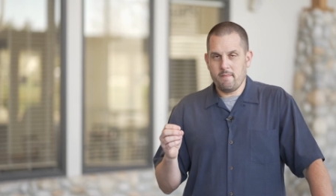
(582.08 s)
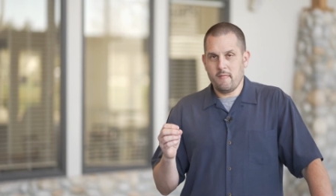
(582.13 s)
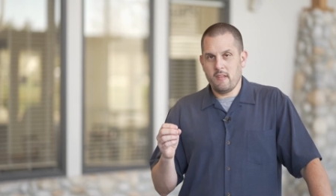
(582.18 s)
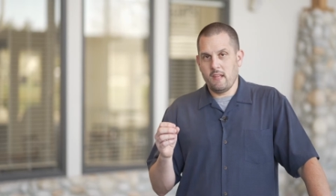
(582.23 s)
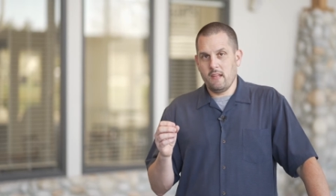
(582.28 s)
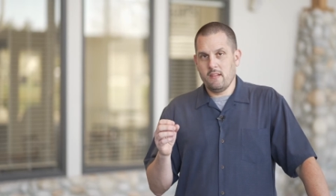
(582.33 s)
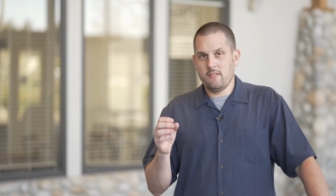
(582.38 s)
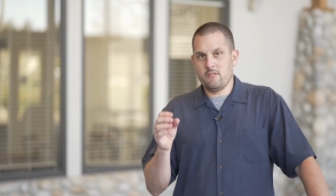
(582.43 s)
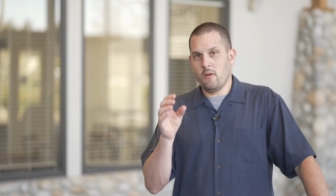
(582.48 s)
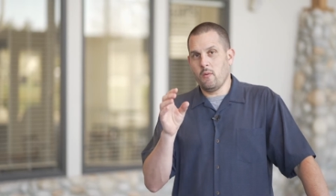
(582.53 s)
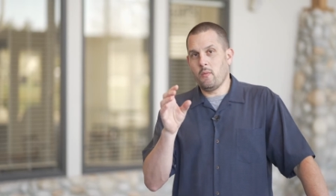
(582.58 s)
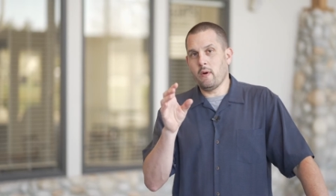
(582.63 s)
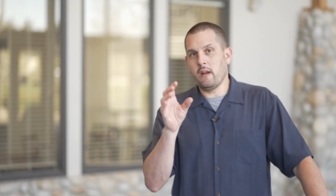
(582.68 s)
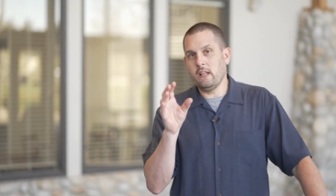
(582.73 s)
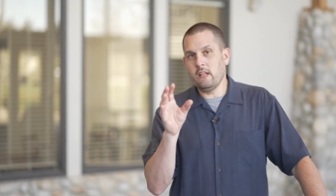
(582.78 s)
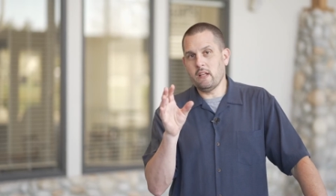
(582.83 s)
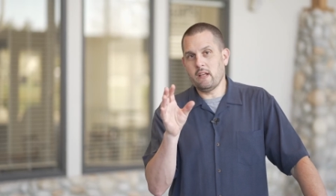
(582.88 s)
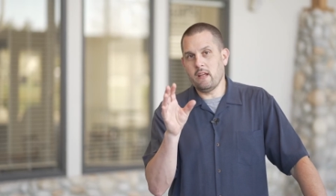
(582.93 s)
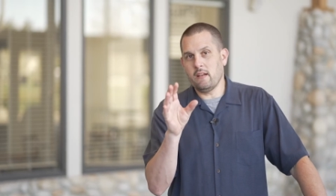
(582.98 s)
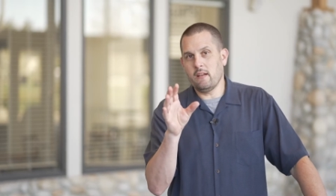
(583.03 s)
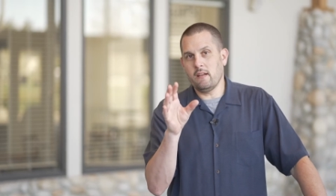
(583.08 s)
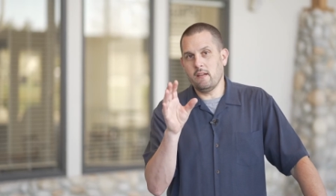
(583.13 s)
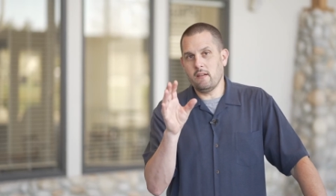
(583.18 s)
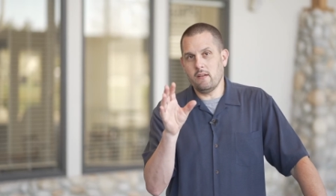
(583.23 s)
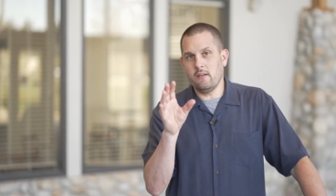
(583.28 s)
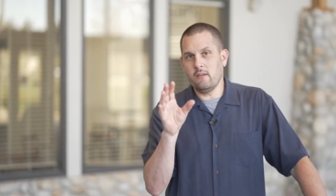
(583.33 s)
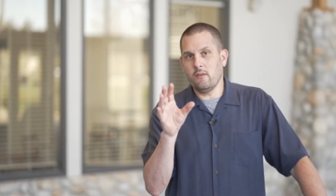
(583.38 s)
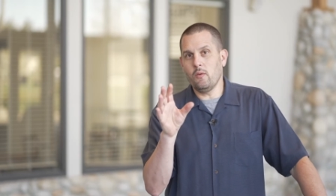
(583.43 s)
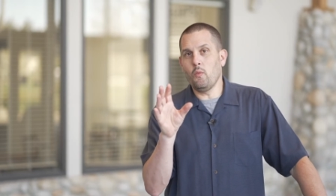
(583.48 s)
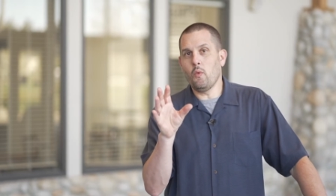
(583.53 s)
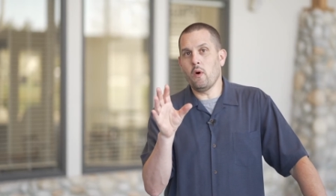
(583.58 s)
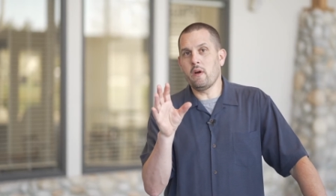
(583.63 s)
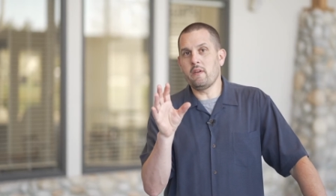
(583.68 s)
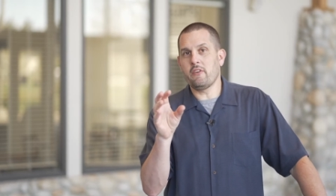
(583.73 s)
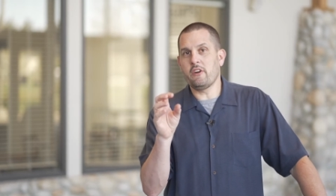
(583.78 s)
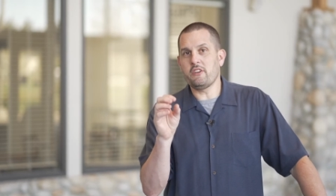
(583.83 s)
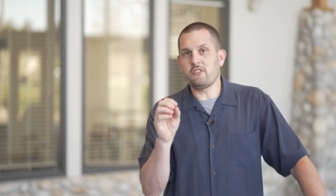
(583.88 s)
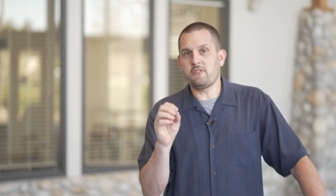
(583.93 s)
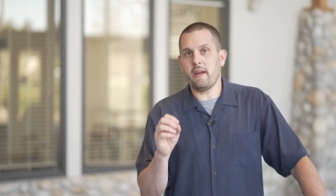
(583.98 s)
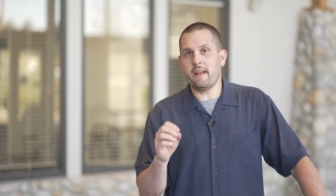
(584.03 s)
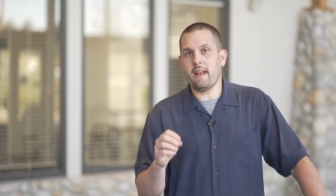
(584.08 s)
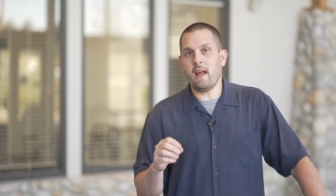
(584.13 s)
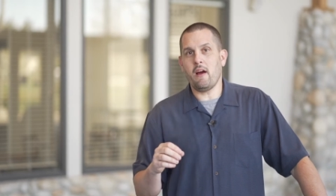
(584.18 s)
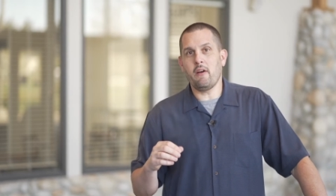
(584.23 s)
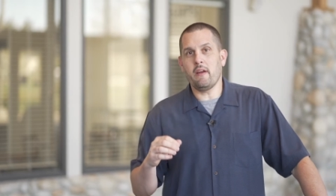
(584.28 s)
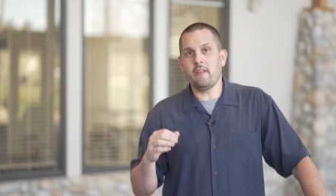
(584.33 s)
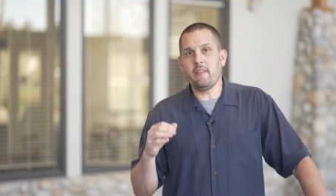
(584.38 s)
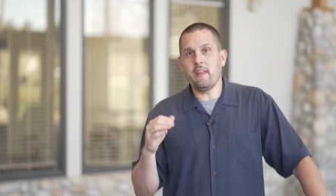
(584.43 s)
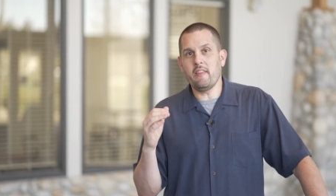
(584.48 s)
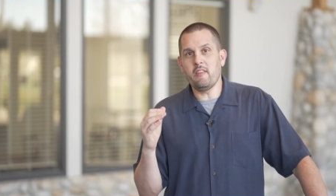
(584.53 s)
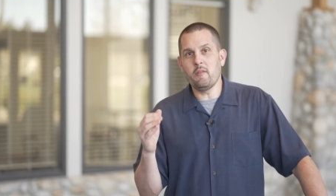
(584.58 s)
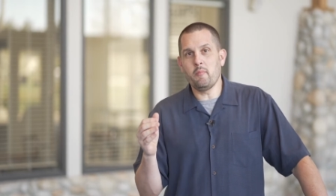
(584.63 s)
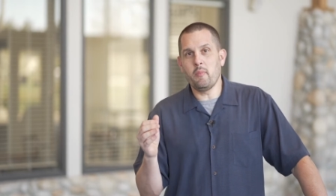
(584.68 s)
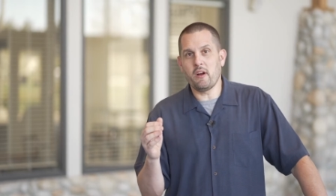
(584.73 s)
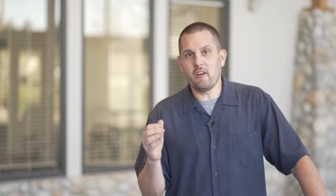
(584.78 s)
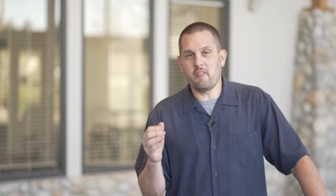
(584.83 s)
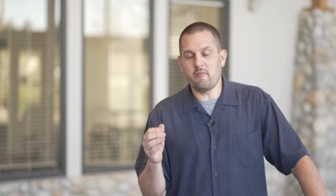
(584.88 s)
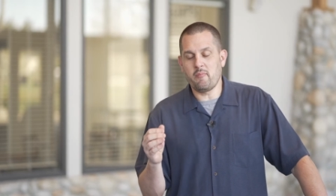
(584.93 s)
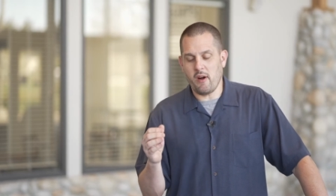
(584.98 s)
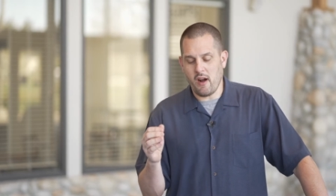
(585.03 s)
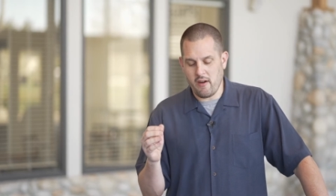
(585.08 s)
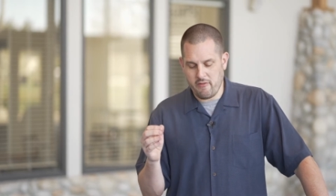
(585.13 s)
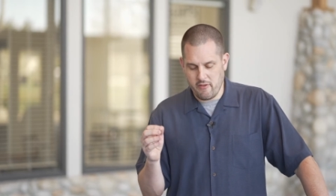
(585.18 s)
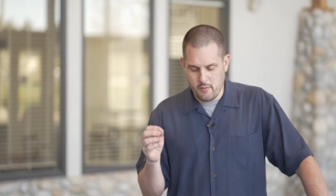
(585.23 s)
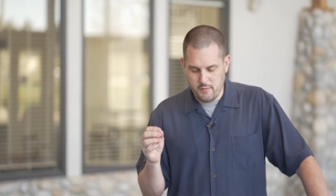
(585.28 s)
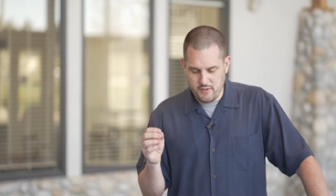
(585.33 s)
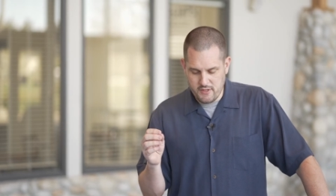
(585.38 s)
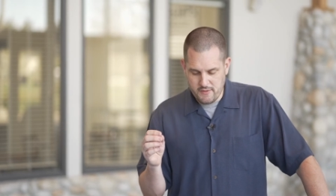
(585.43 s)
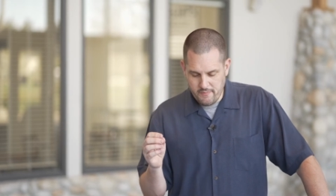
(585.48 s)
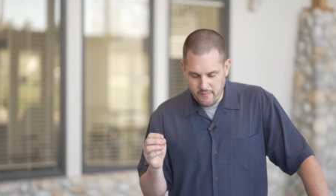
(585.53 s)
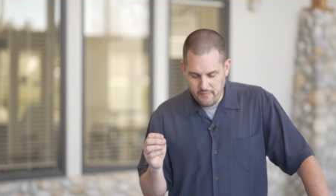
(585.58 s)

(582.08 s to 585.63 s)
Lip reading: So I want to look at one verse right now in the book of Proverbs.